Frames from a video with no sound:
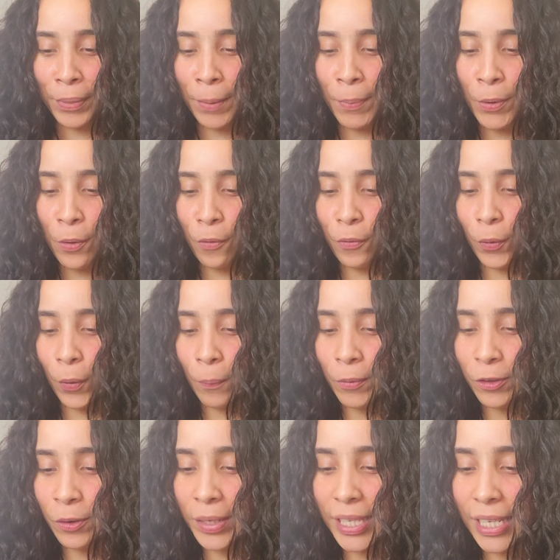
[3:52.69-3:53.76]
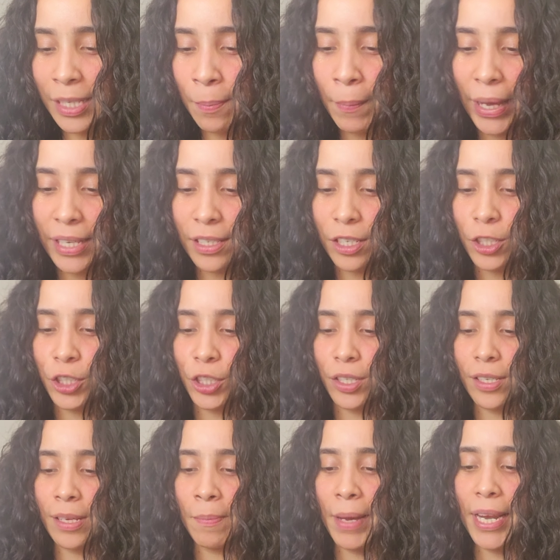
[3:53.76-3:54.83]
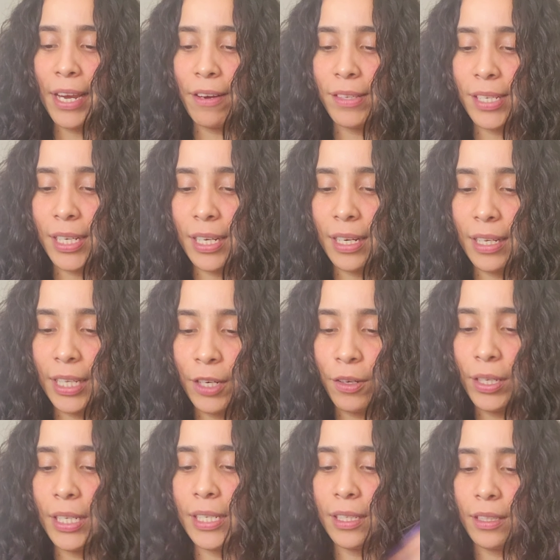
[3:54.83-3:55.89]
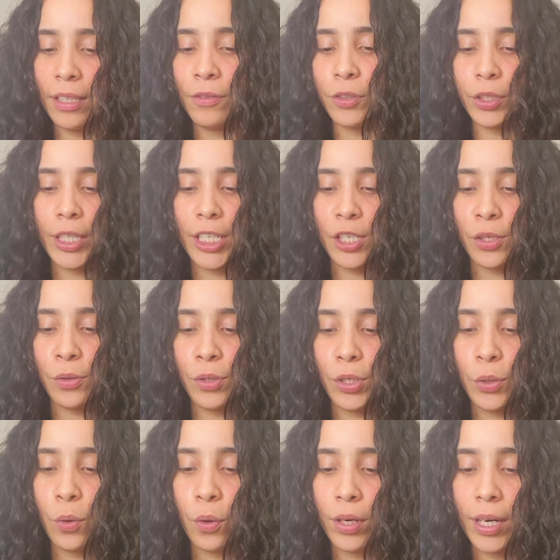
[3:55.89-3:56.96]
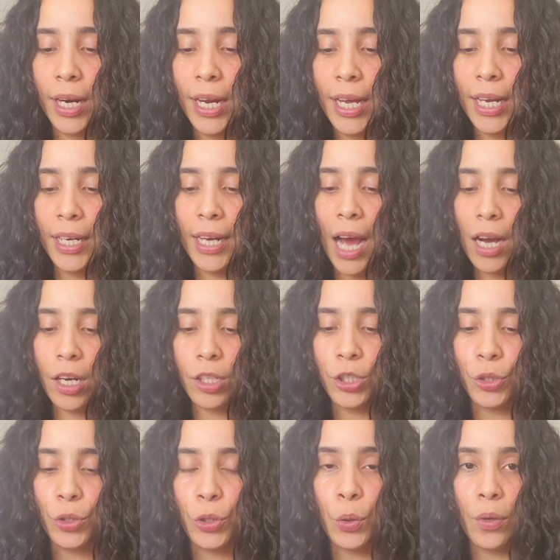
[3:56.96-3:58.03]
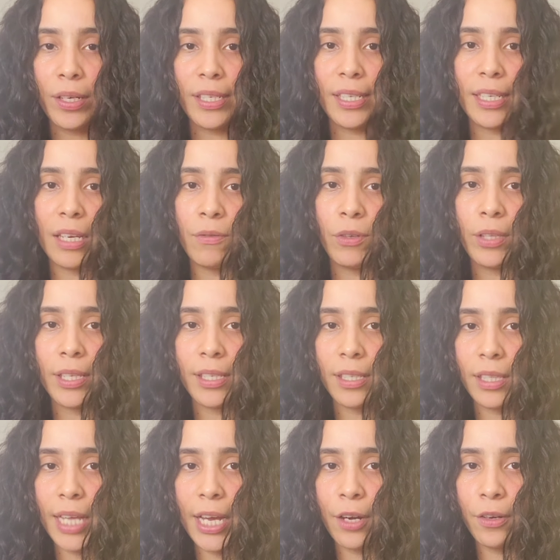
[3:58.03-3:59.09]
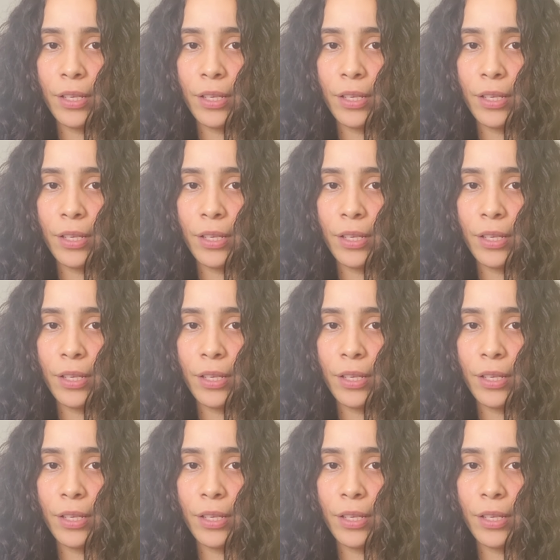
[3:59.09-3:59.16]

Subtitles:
Beautiful. So it says a messenger. Somebody here is going to literally deliver it to you or knock on your door to give you this letter,